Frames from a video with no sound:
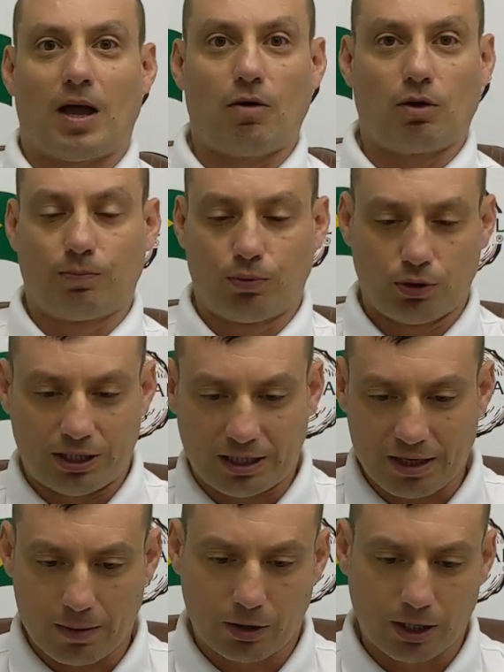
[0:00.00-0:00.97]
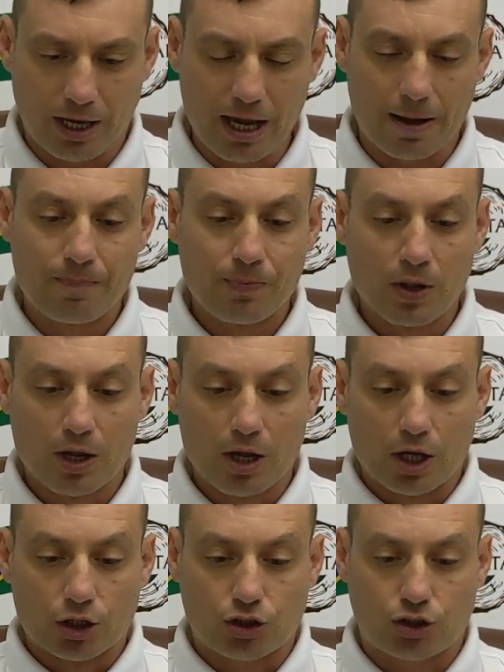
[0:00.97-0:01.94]
I will put the table here.
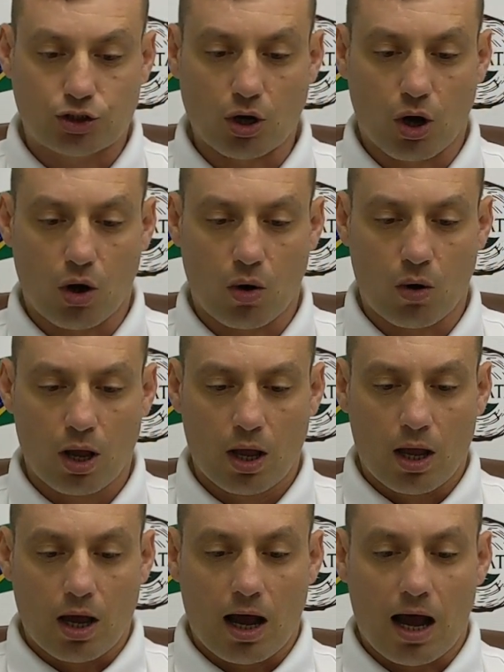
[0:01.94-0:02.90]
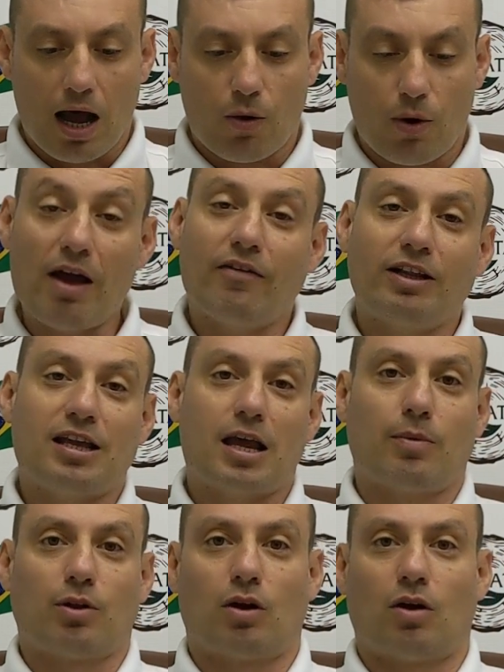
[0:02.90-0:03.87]
So uh, we have a
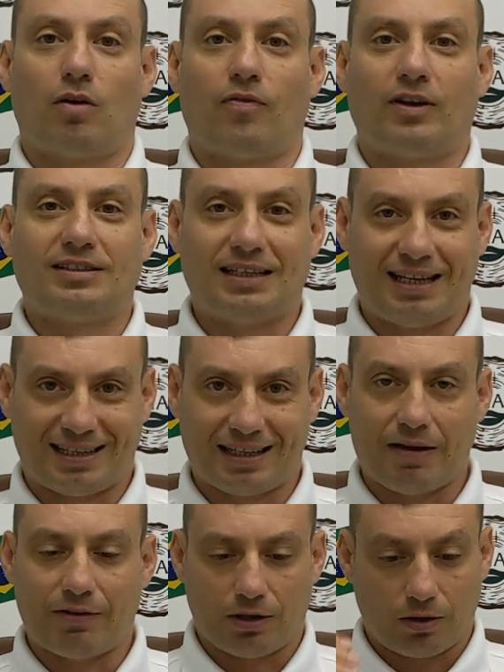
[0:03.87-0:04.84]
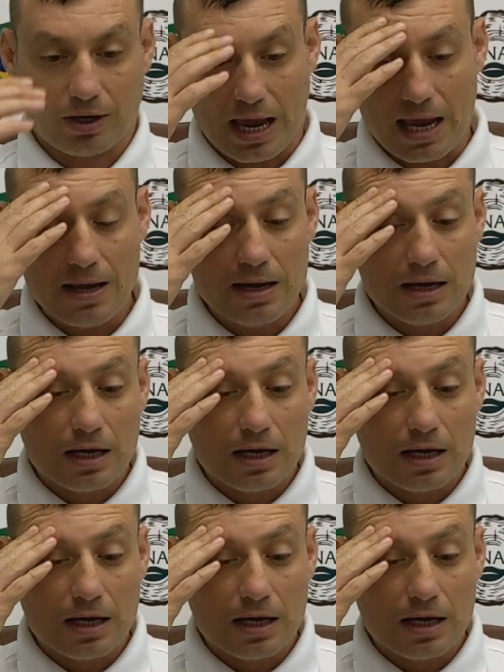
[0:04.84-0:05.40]
table of acidic level, okay?